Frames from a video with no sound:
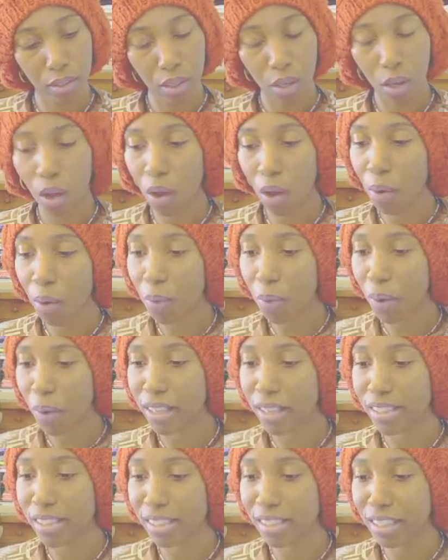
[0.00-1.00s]
Oh,
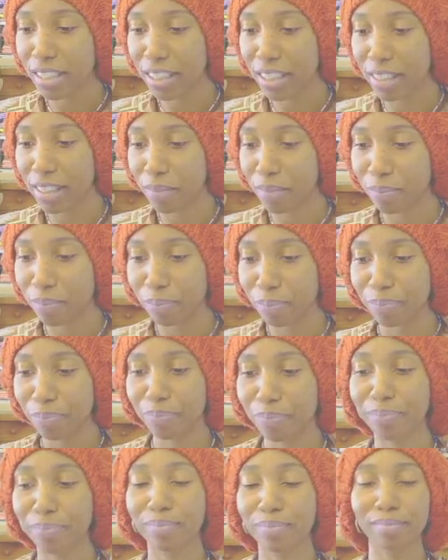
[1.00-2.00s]
I see.
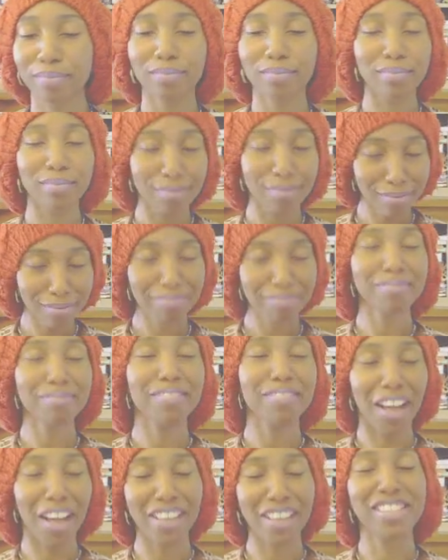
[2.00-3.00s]

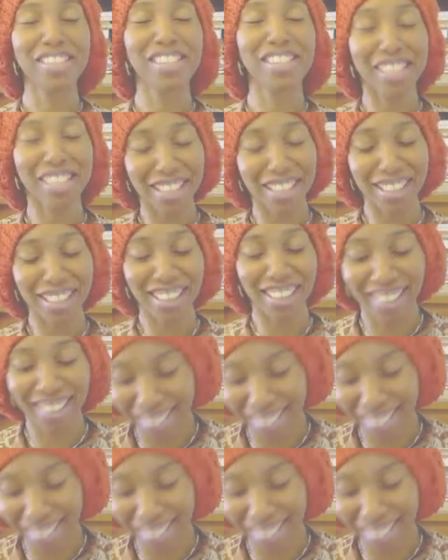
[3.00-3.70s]
I see.